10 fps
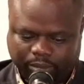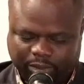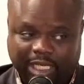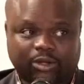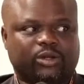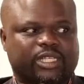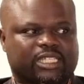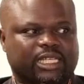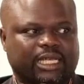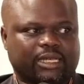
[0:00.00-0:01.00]
I always
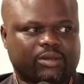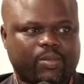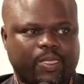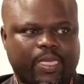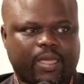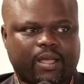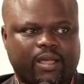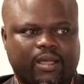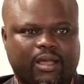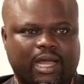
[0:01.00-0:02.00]
say,
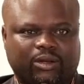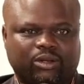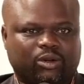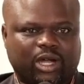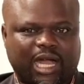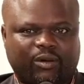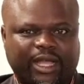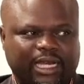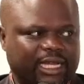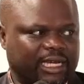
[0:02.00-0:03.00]
I don't know how I
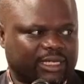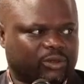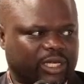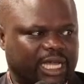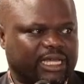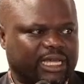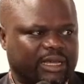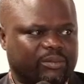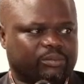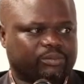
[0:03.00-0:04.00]
landed where I am.
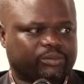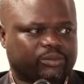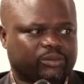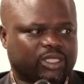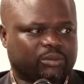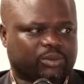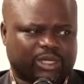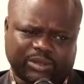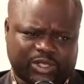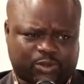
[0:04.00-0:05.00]

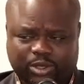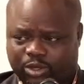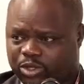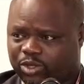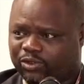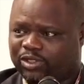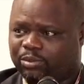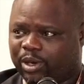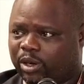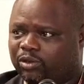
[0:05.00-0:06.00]
Probably it's because of the
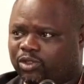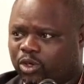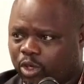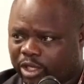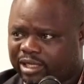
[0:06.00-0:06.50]
power of God.